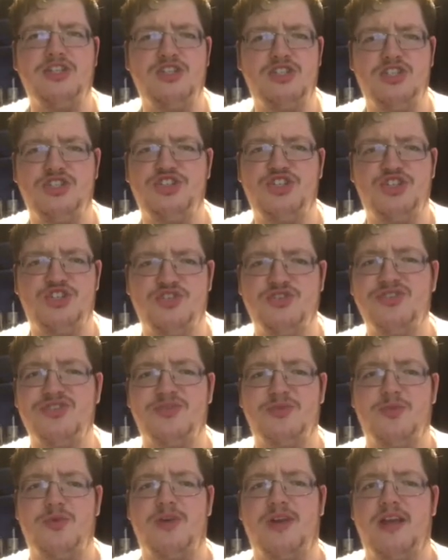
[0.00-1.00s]
She's
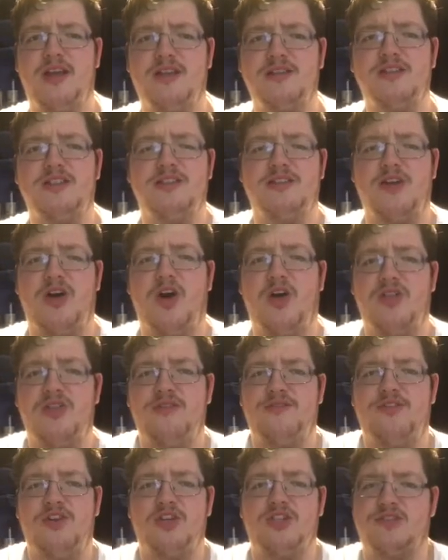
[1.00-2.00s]
underwon it. She's on
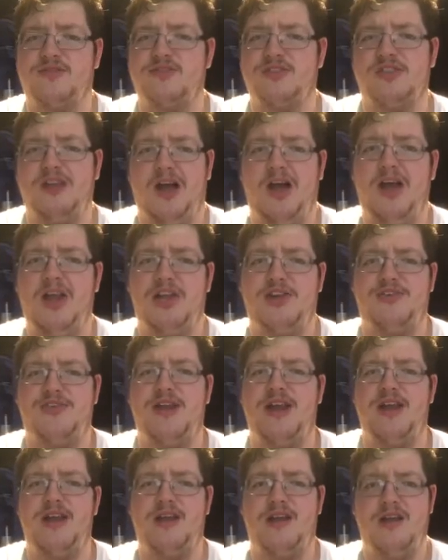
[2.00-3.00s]
the verge of
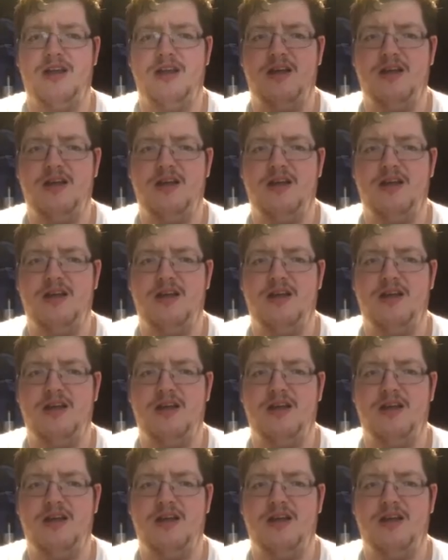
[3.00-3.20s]
retiring.